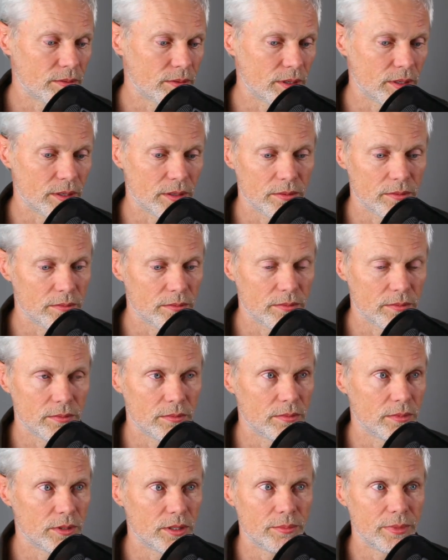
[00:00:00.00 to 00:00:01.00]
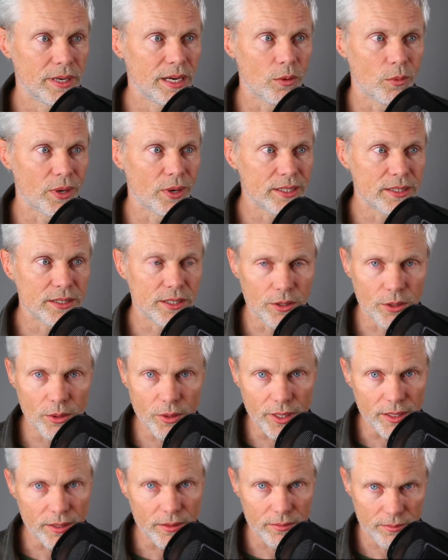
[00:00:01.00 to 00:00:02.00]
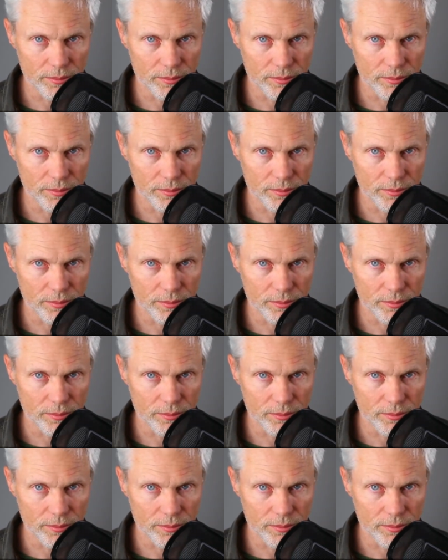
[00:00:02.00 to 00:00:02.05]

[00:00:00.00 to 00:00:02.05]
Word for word: And there are many ways to do it,